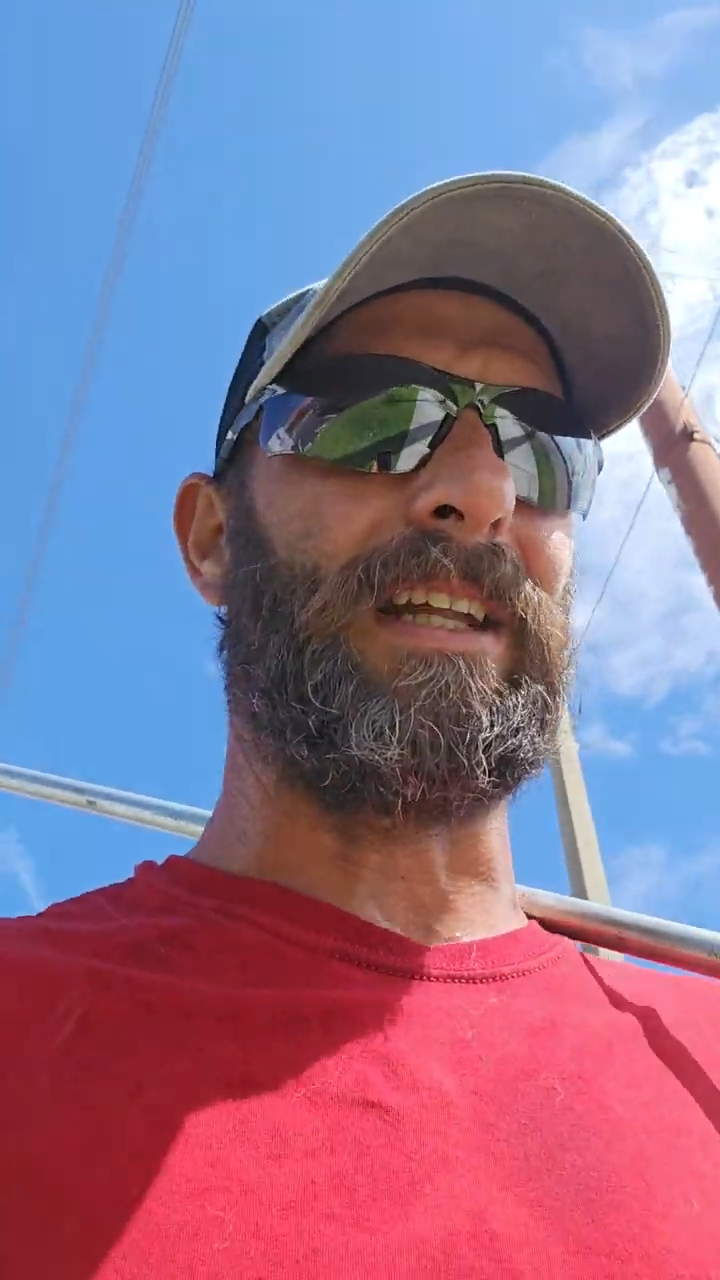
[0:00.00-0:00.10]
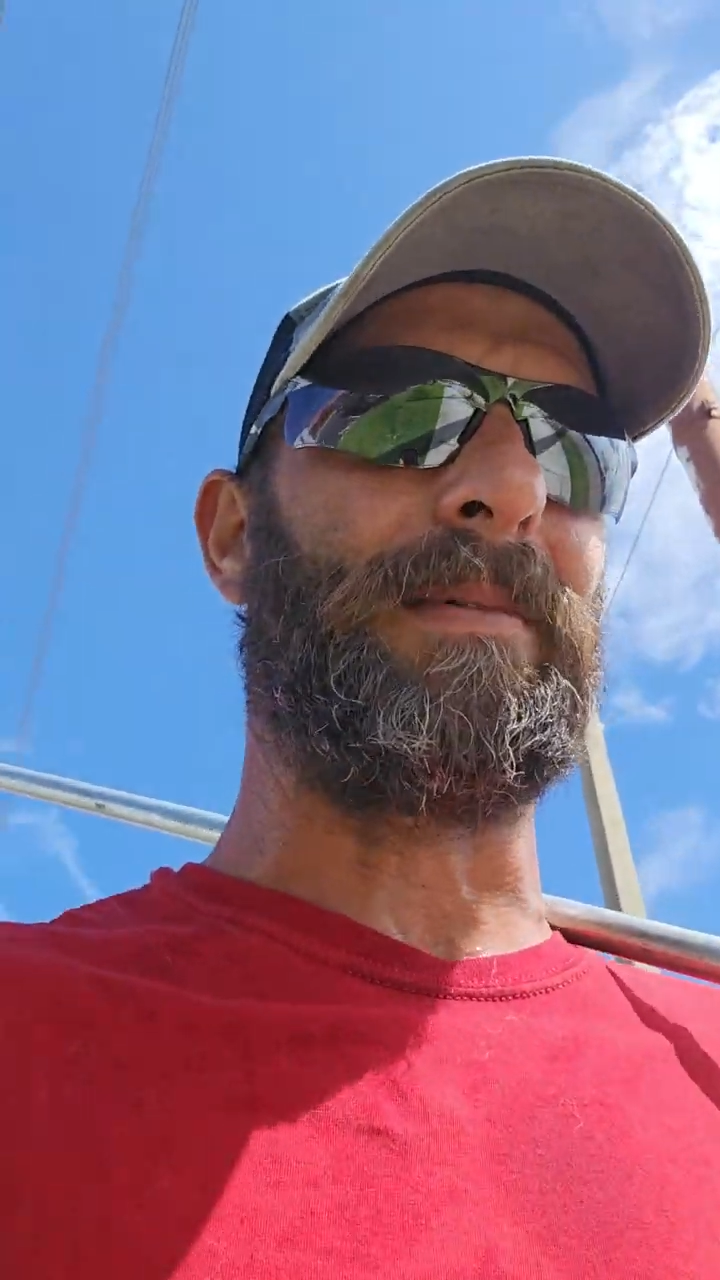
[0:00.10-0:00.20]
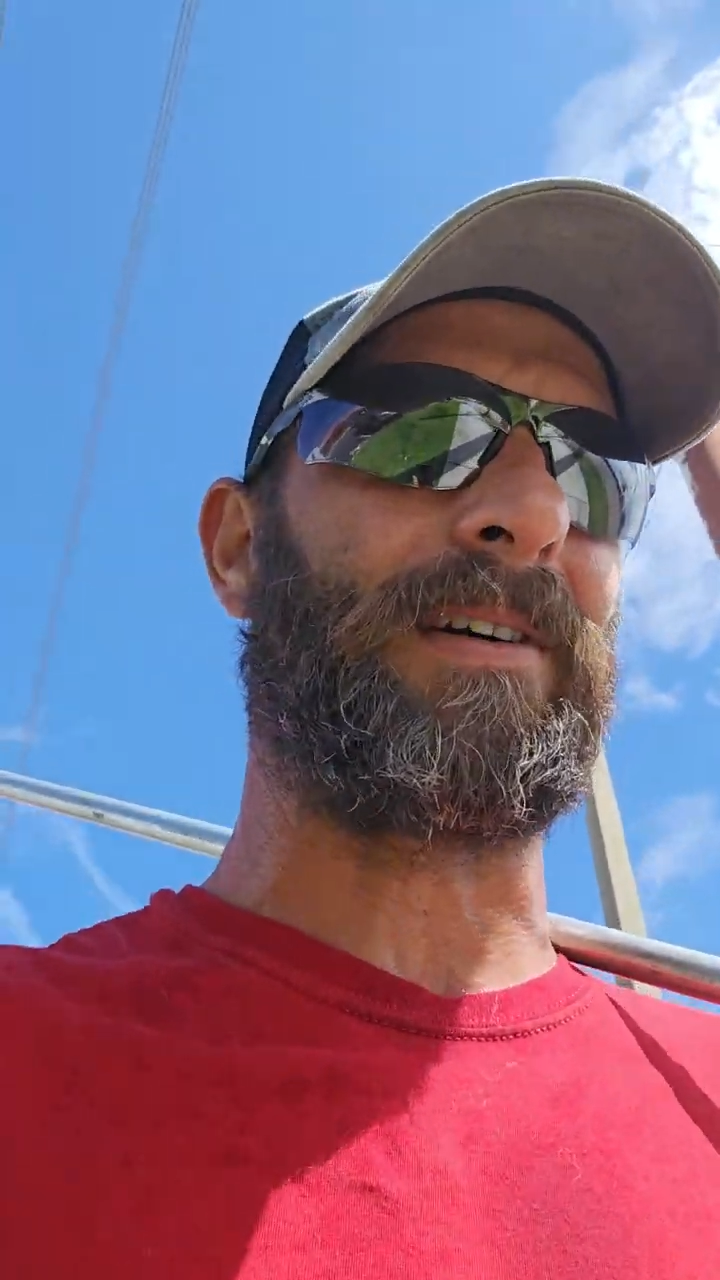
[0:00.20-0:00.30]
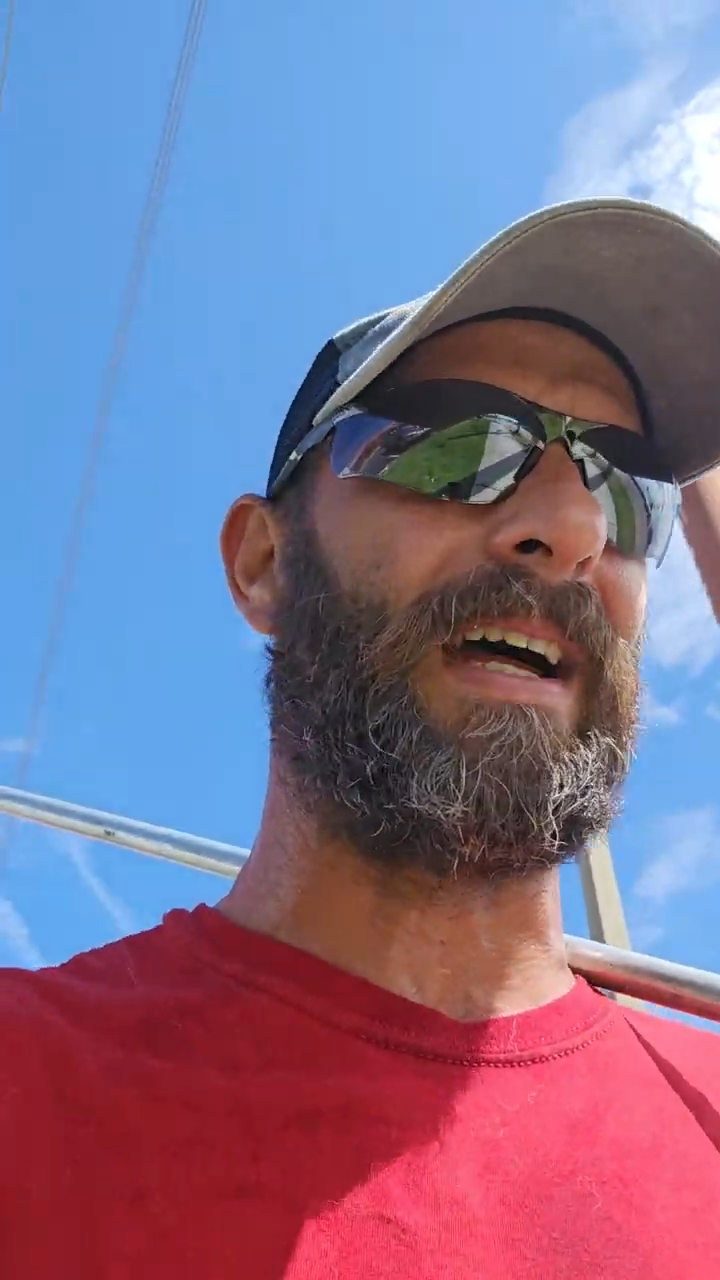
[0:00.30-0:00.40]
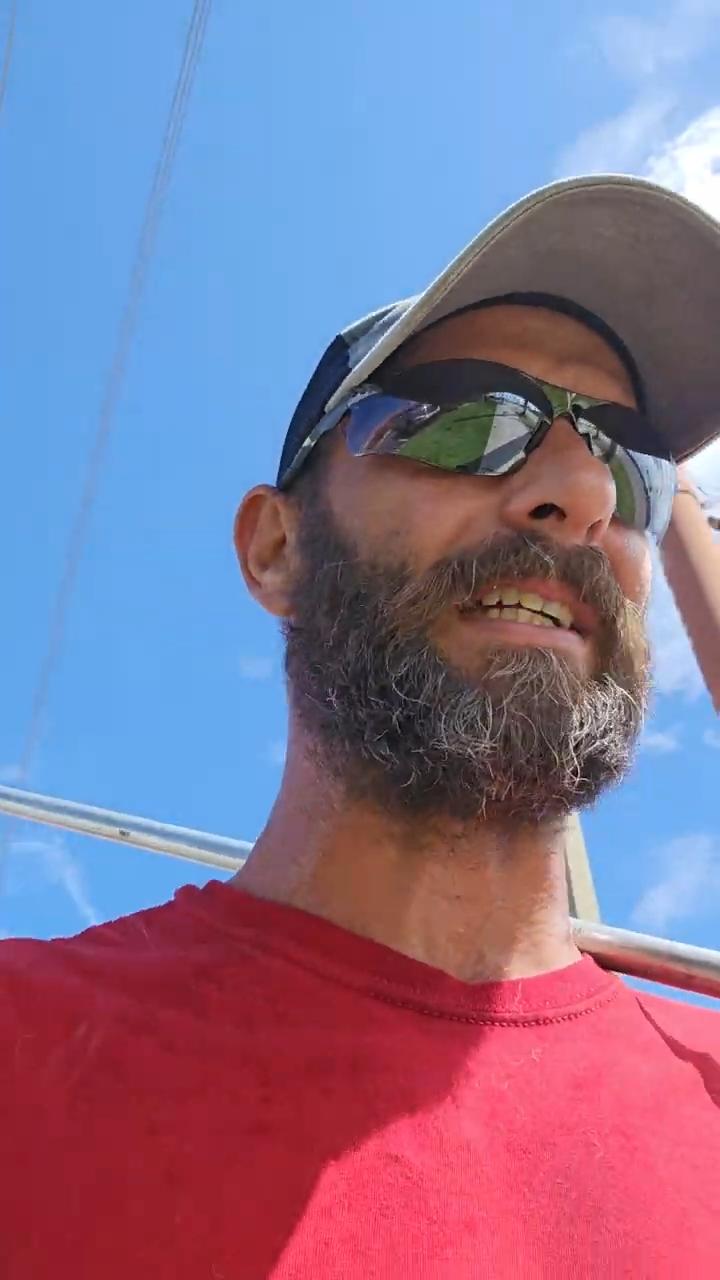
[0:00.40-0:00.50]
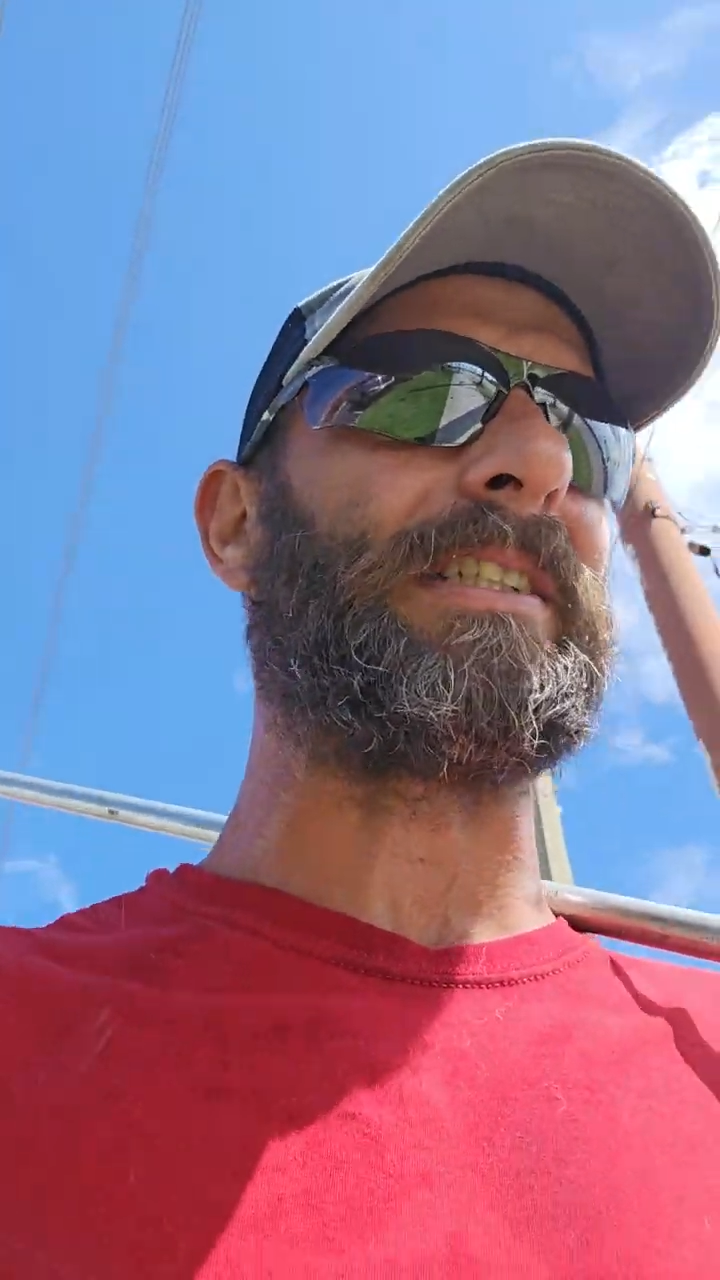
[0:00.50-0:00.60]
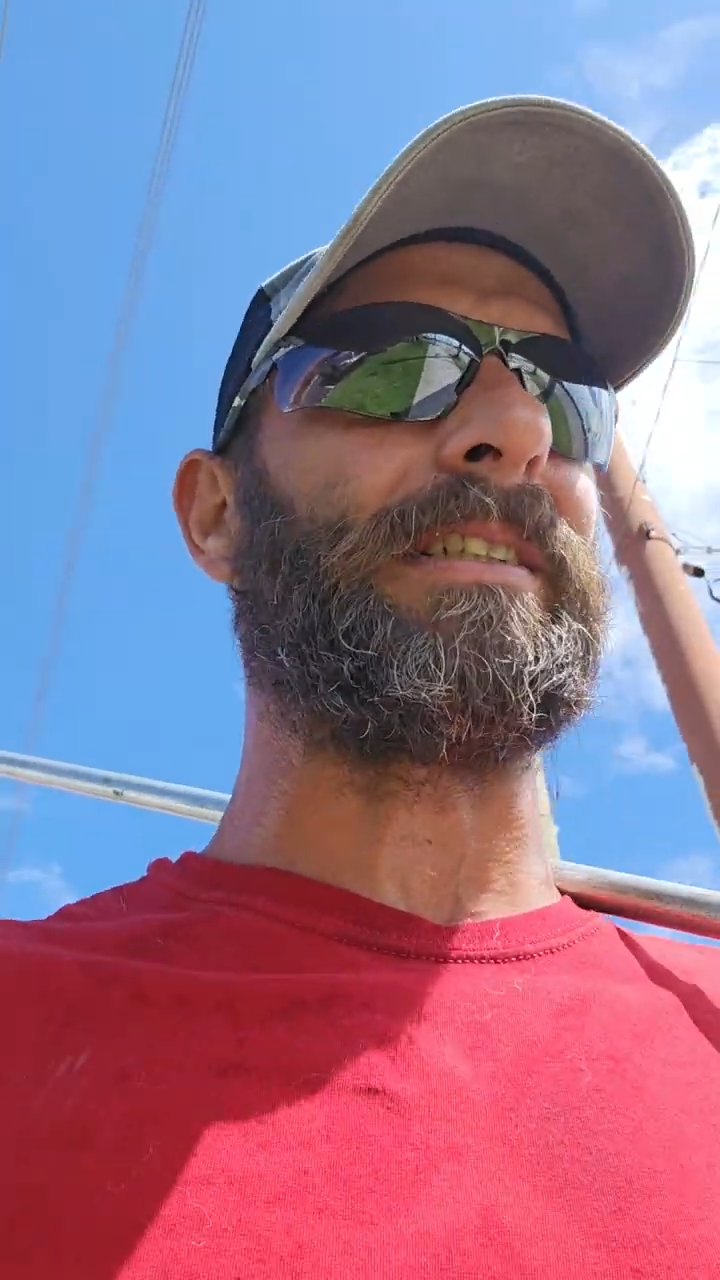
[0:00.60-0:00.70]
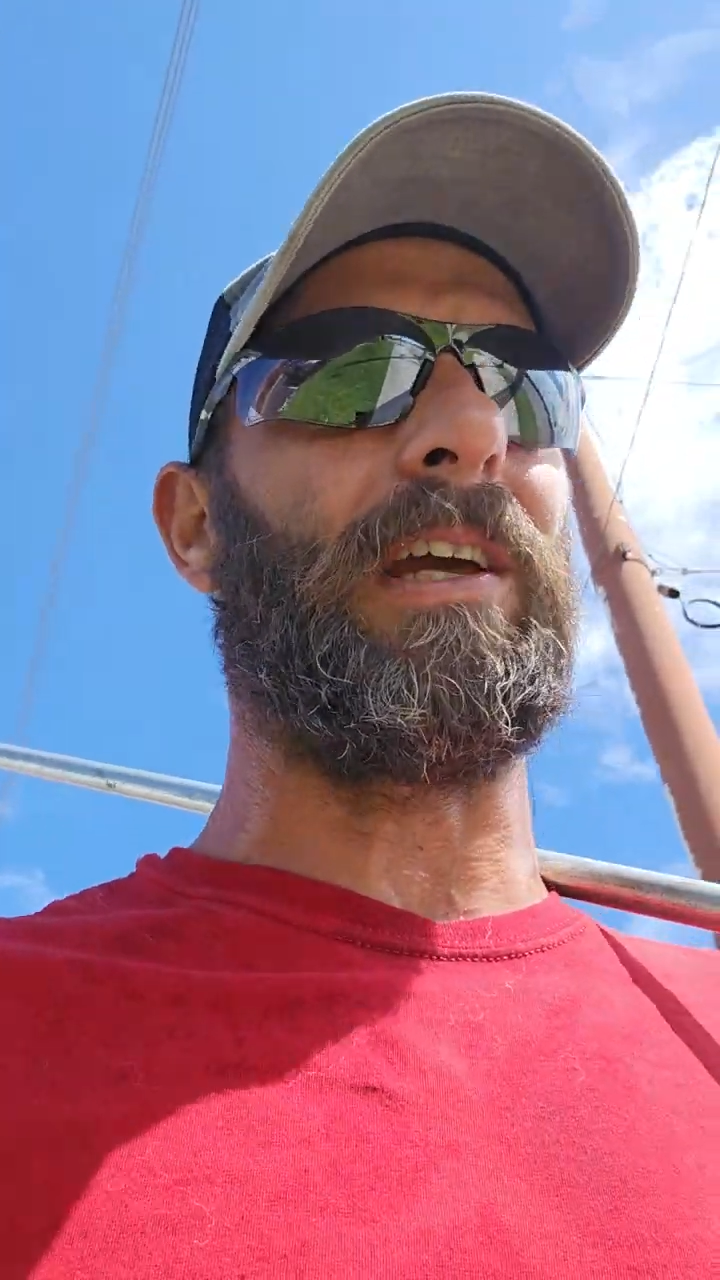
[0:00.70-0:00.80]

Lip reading: Democrats.